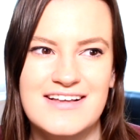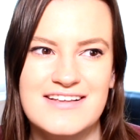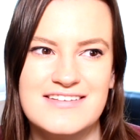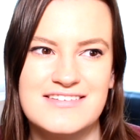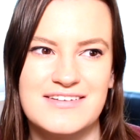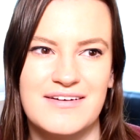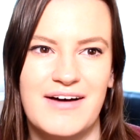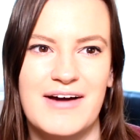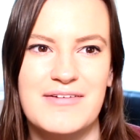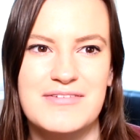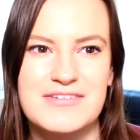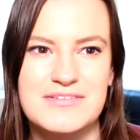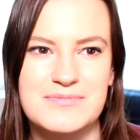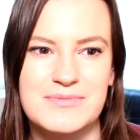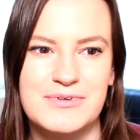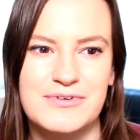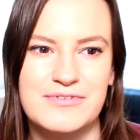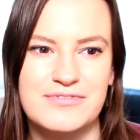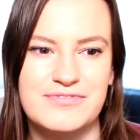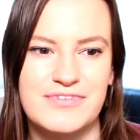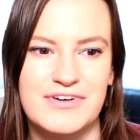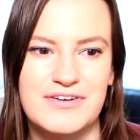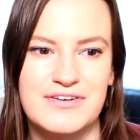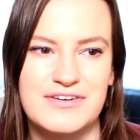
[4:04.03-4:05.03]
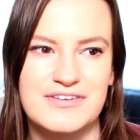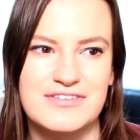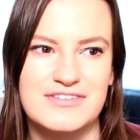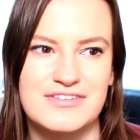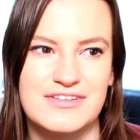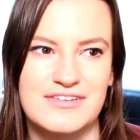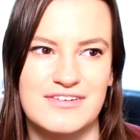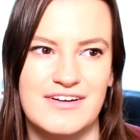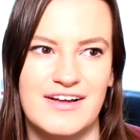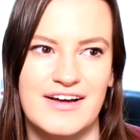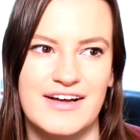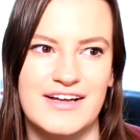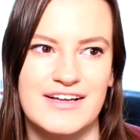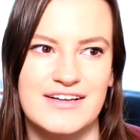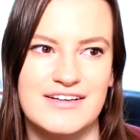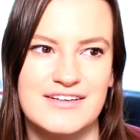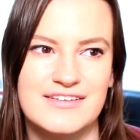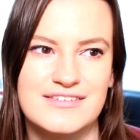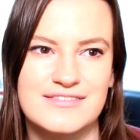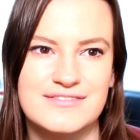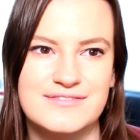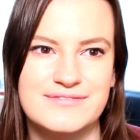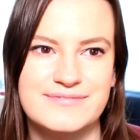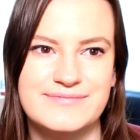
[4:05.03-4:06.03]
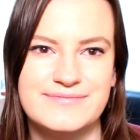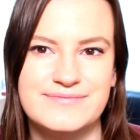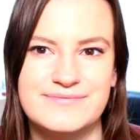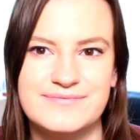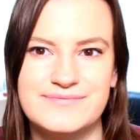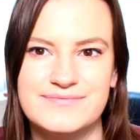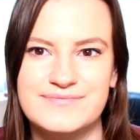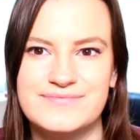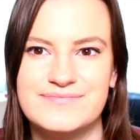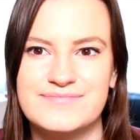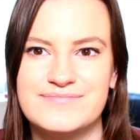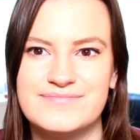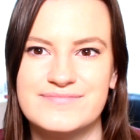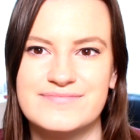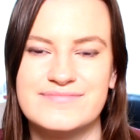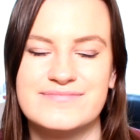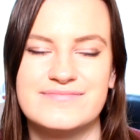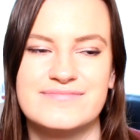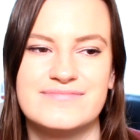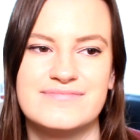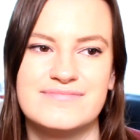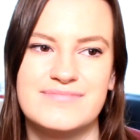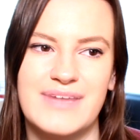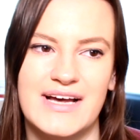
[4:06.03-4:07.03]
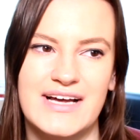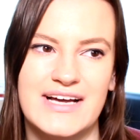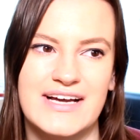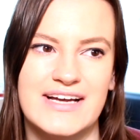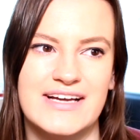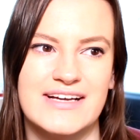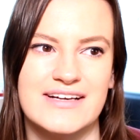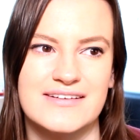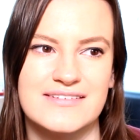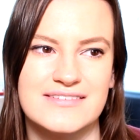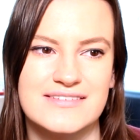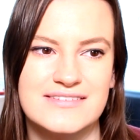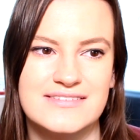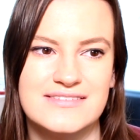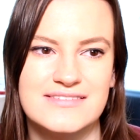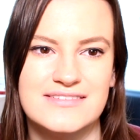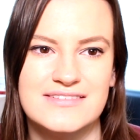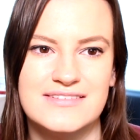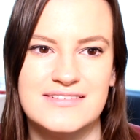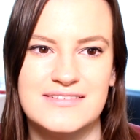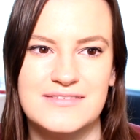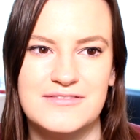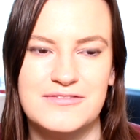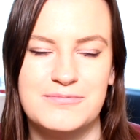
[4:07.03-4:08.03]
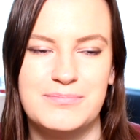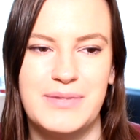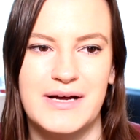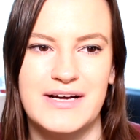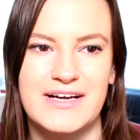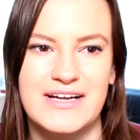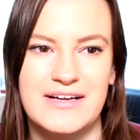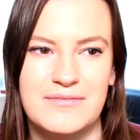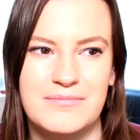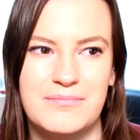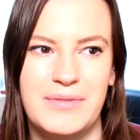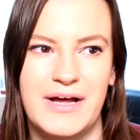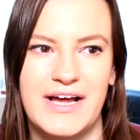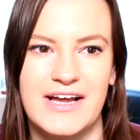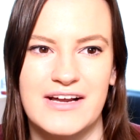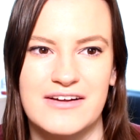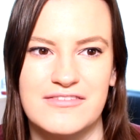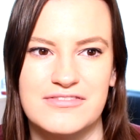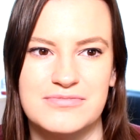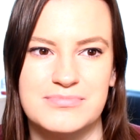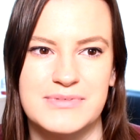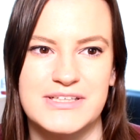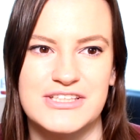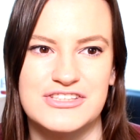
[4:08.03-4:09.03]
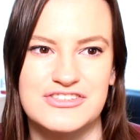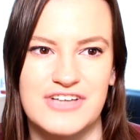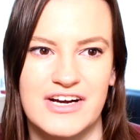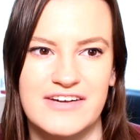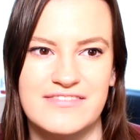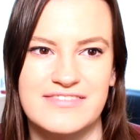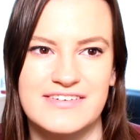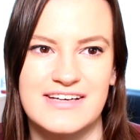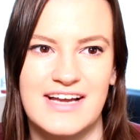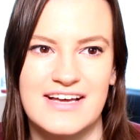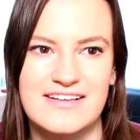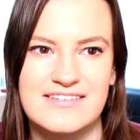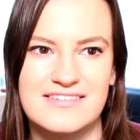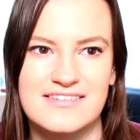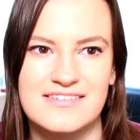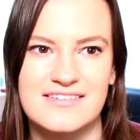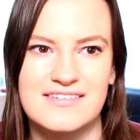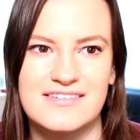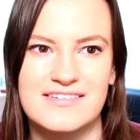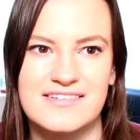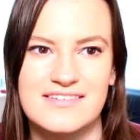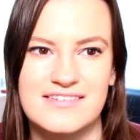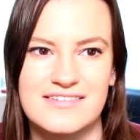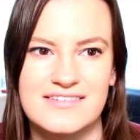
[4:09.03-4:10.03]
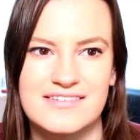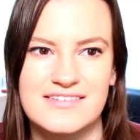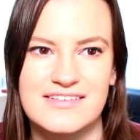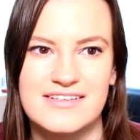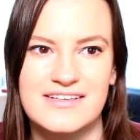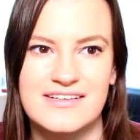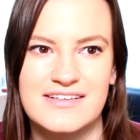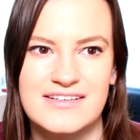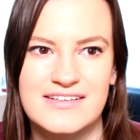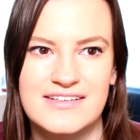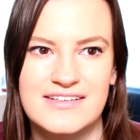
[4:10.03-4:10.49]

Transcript: So I was more focused on like paying for my driving lessons and